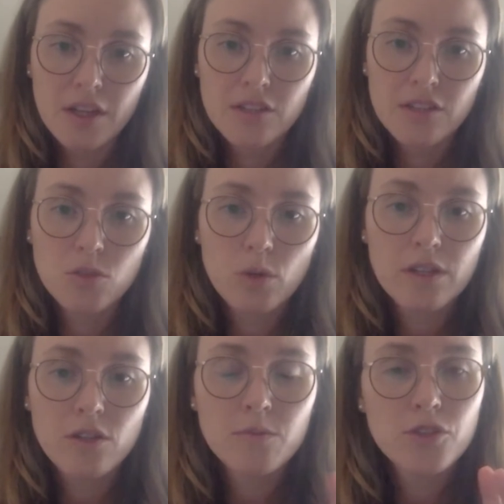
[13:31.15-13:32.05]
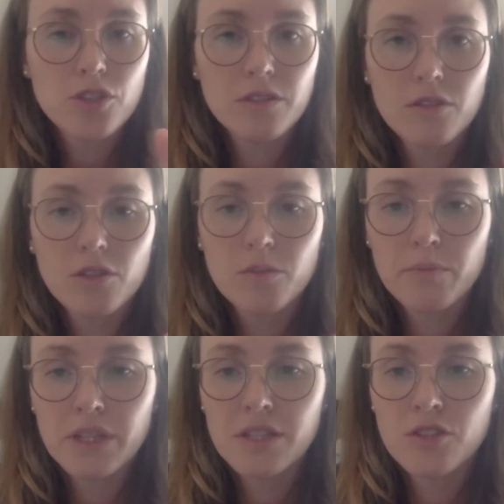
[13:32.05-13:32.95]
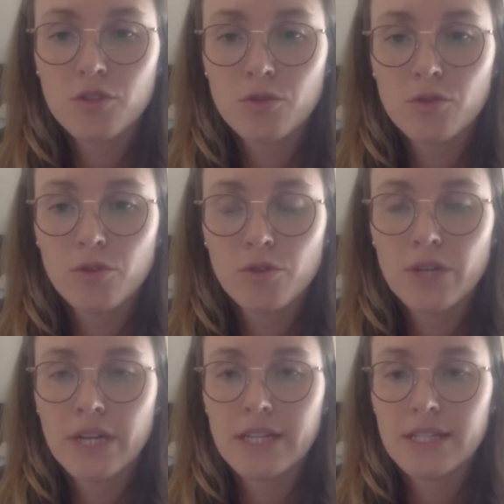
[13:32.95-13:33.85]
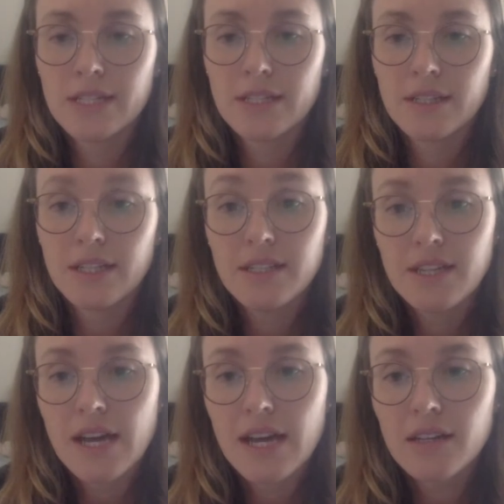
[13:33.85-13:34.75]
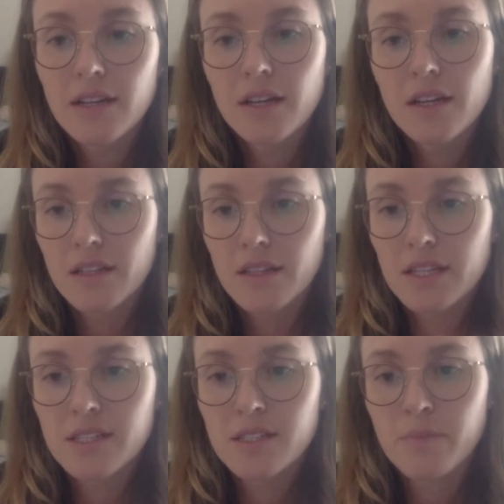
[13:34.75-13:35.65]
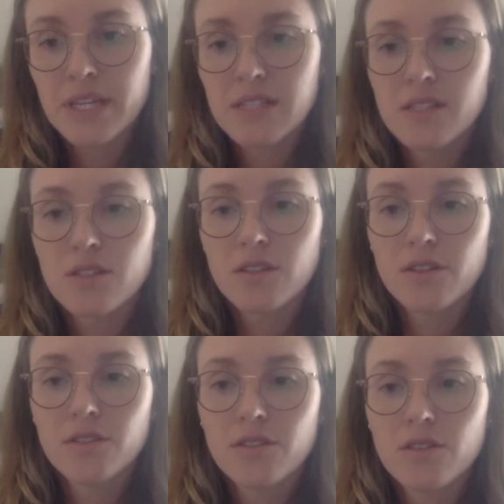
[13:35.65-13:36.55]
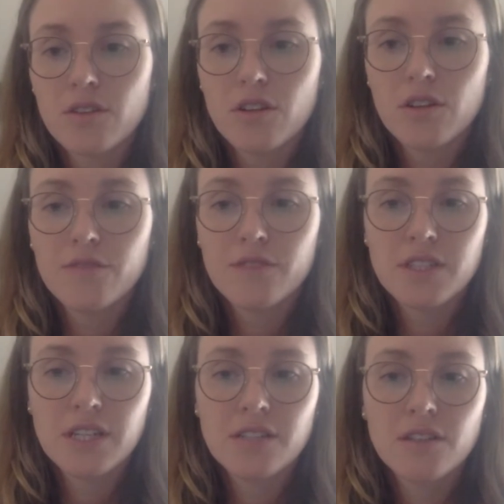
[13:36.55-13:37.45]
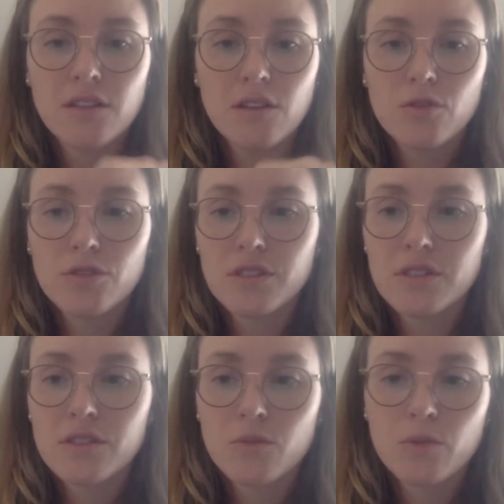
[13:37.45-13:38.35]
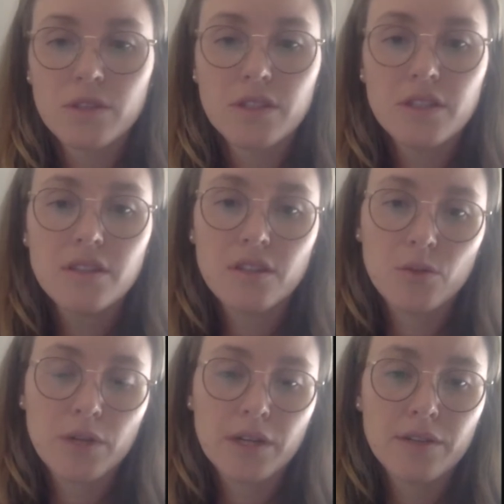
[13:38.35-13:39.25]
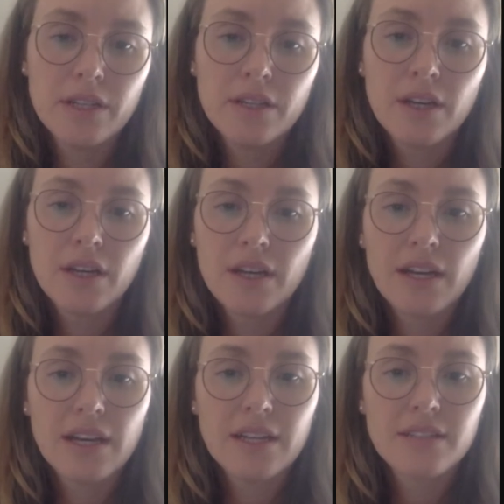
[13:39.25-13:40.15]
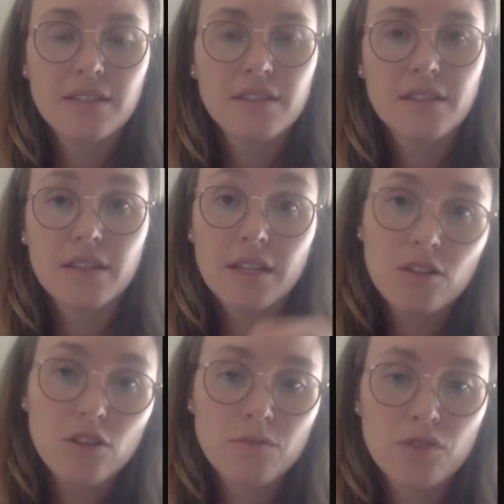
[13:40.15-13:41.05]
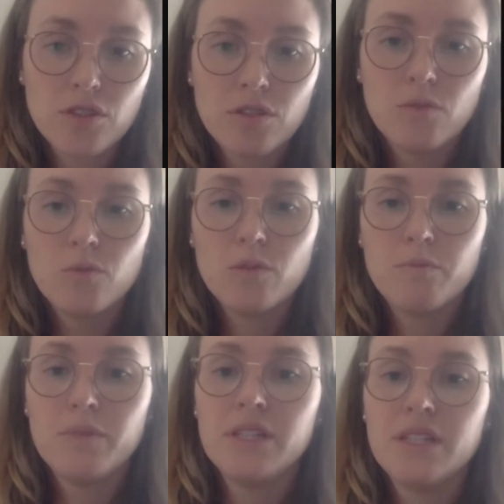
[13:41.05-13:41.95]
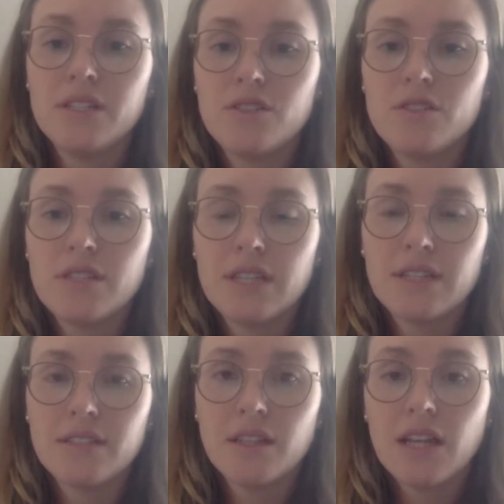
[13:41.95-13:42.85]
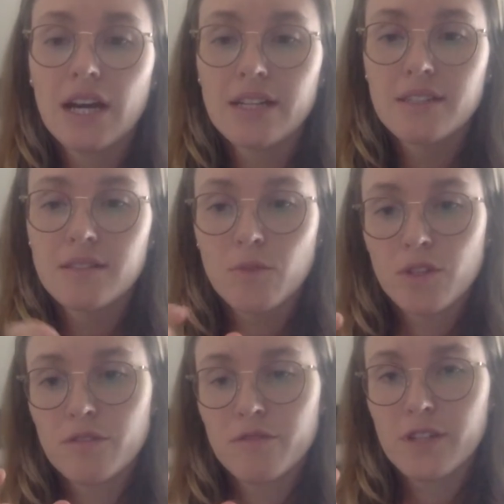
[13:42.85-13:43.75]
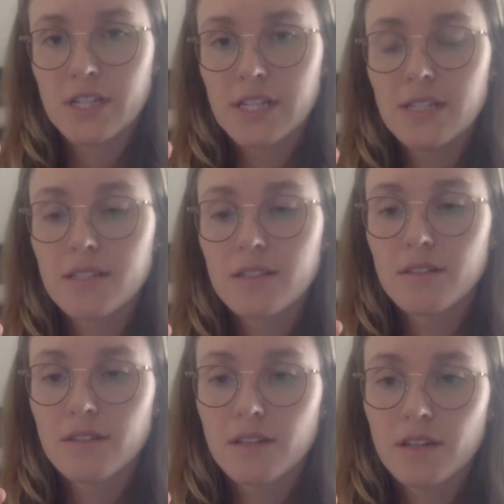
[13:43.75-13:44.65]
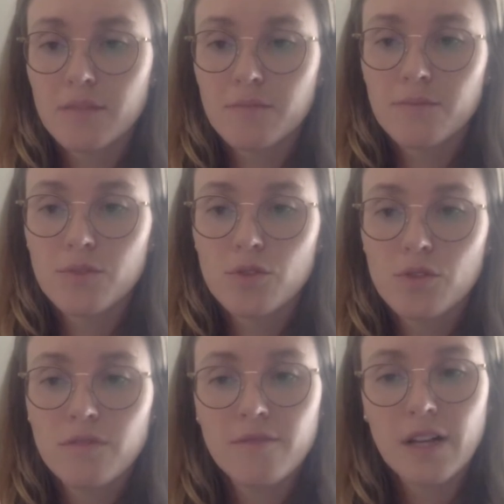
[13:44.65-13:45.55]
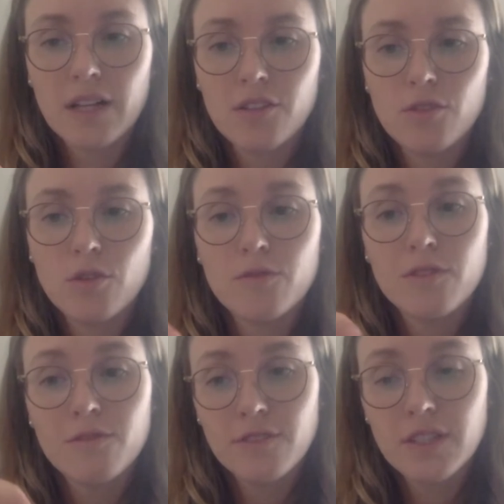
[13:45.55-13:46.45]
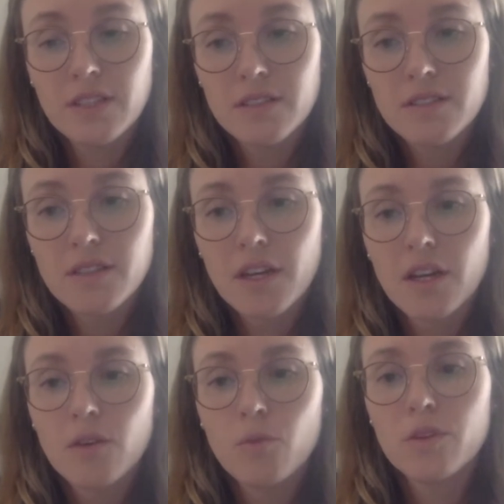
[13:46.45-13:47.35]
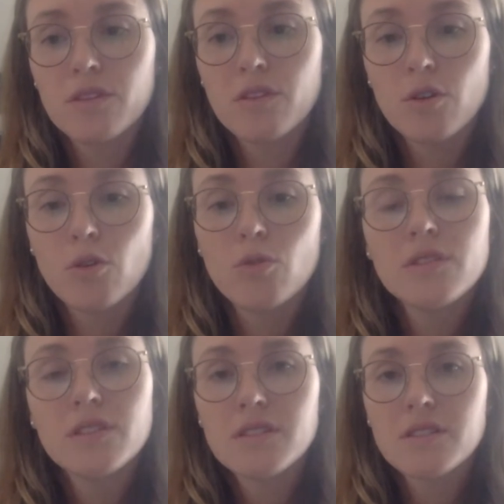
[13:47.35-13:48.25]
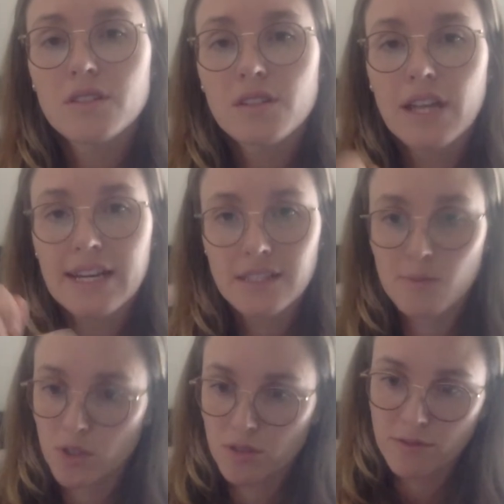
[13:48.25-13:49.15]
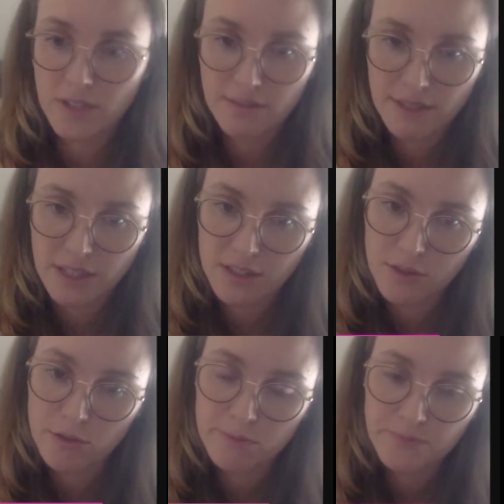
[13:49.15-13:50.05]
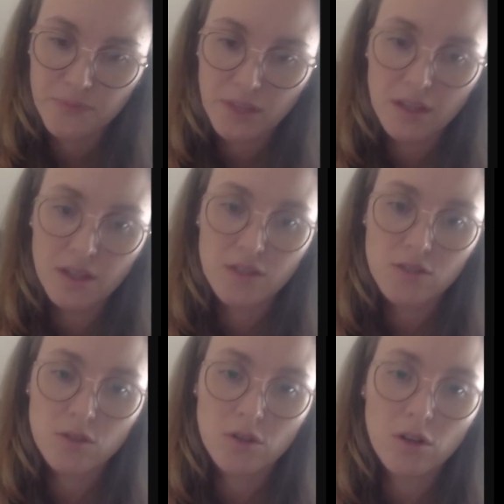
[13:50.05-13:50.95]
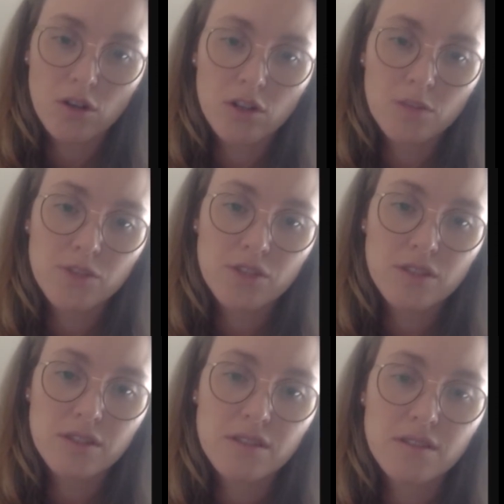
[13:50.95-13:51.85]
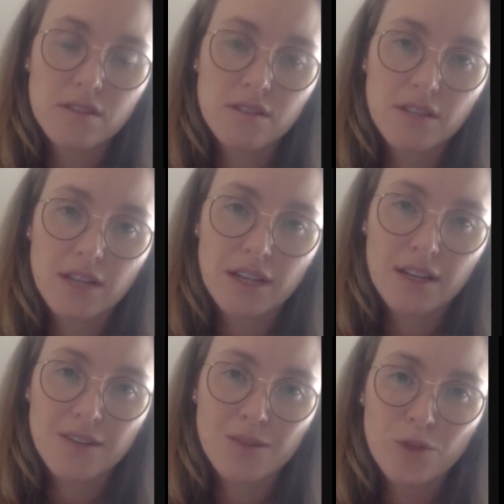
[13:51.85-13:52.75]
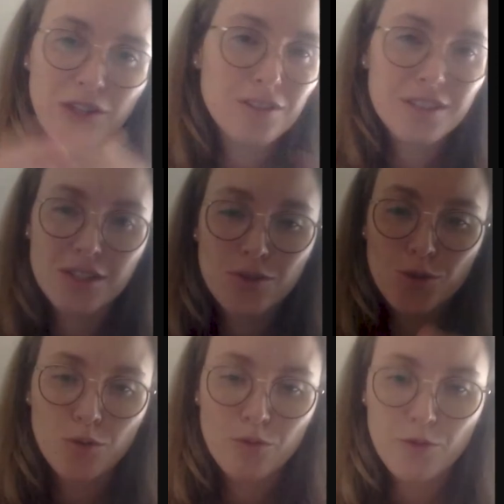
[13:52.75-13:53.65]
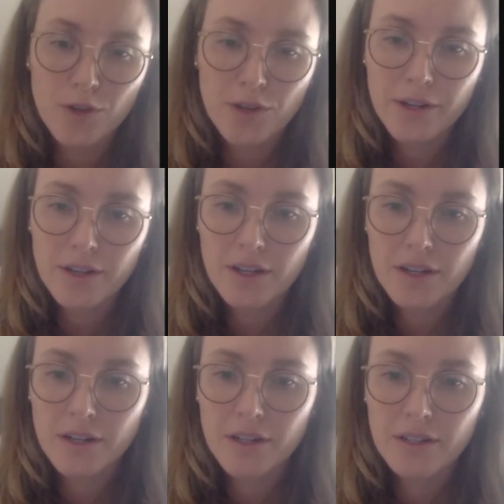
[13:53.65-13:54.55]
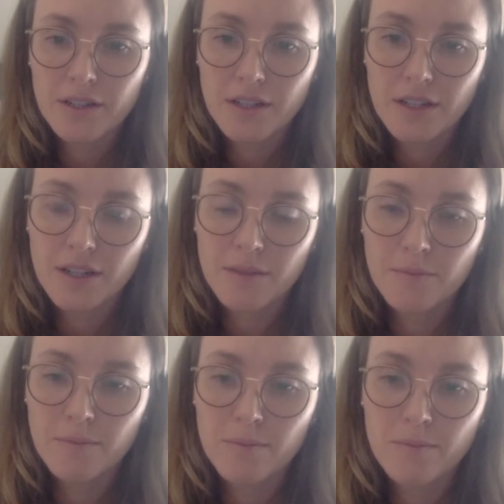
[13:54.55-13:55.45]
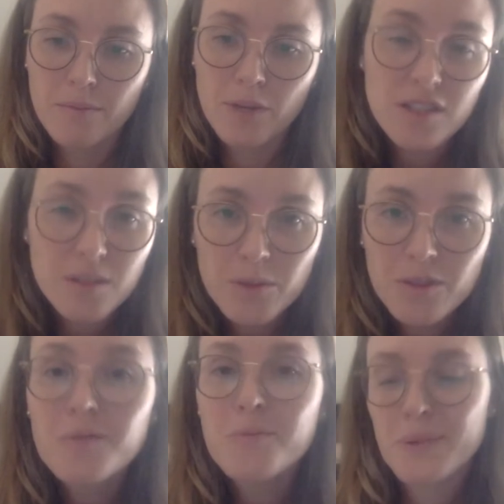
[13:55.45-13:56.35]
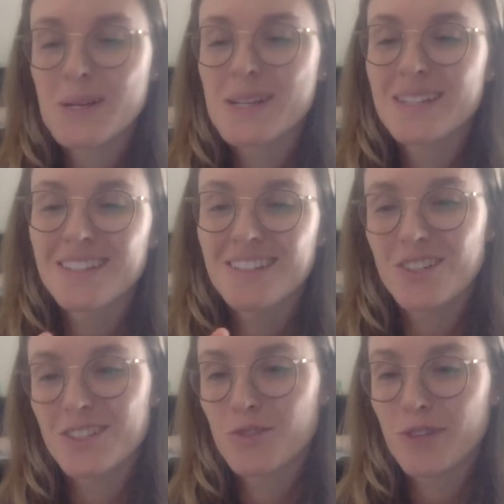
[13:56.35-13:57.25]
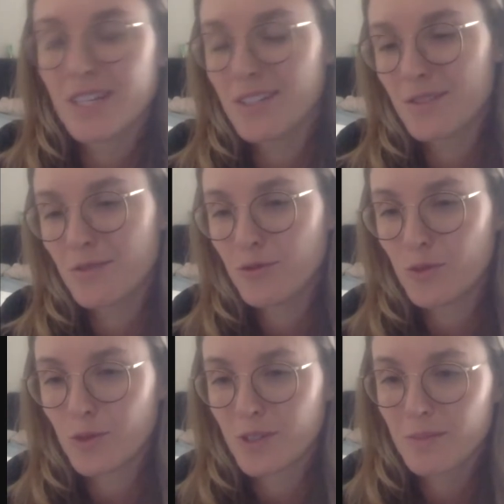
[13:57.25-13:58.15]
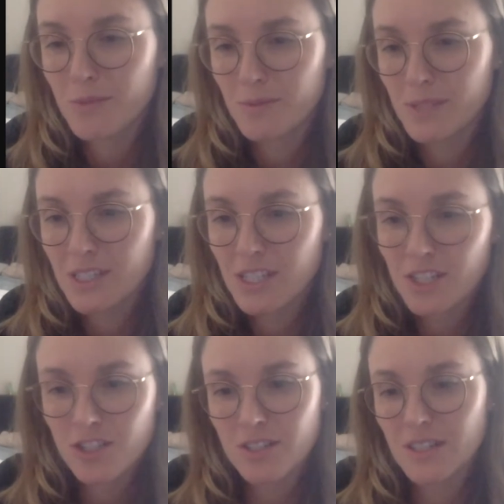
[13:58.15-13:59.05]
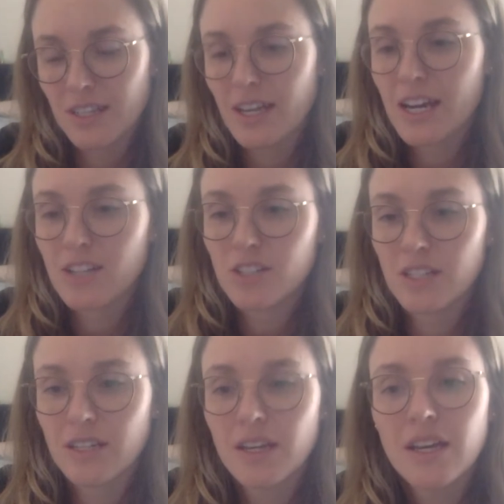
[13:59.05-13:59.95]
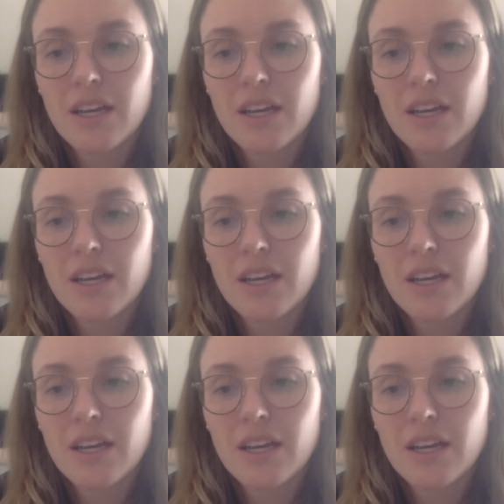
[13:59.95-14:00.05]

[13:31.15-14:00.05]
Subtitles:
So one option could be to create an E tag that is based on all of the data loaded within the query. And another option would be to set the last modified to the value of the field with the oldest last modified value. So all options that we looked at so far are possible, but not great for implementation and caching.